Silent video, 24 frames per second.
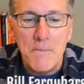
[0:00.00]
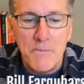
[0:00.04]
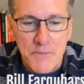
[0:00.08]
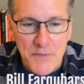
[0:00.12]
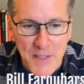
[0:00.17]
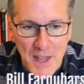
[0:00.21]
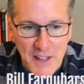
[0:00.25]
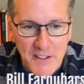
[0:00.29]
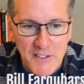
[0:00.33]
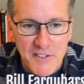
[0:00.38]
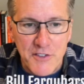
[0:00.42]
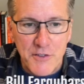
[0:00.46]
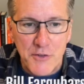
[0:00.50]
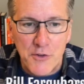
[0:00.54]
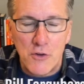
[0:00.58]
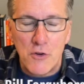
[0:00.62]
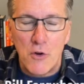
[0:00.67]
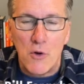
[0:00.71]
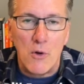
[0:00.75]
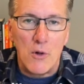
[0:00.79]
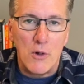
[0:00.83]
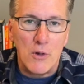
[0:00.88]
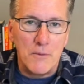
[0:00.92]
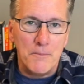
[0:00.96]
That's your
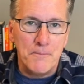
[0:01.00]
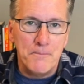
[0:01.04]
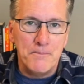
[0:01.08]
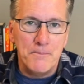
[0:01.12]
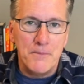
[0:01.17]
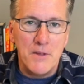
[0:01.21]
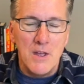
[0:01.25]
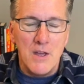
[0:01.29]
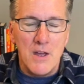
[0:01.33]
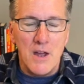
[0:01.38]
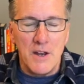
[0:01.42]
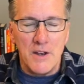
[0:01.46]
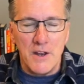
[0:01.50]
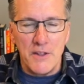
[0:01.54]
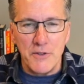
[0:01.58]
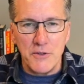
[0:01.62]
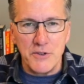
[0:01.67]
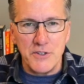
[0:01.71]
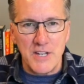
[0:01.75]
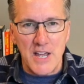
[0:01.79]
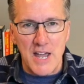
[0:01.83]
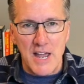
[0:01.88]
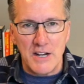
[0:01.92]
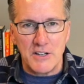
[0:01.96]
goal. Another
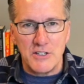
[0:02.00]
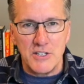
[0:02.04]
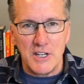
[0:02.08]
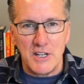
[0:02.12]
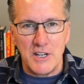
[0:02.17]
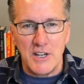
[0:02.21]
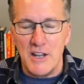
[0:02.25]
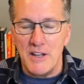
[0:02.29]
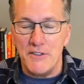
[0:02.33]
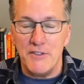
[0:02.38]
tactic,